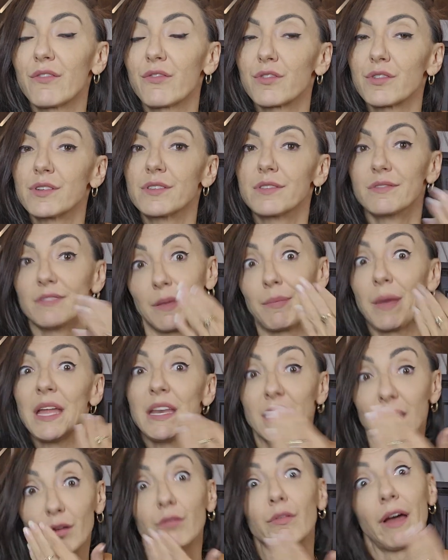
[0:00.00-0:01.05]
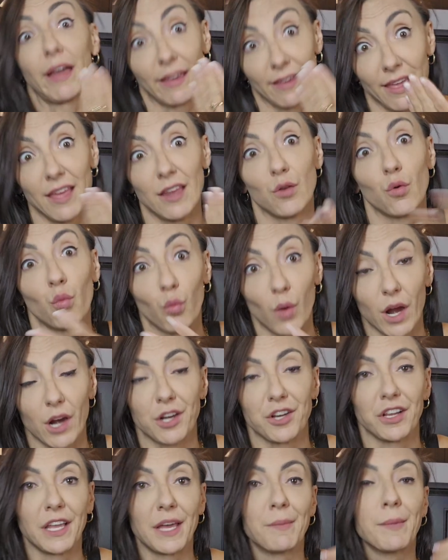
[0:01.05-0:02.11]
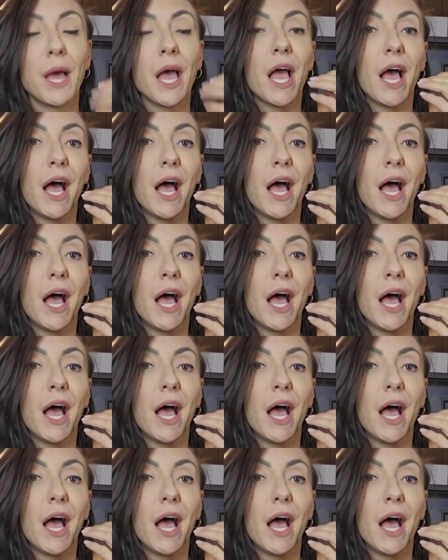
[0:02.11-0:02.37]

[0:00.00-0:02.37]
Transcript: for, depending on, again, where in your lip,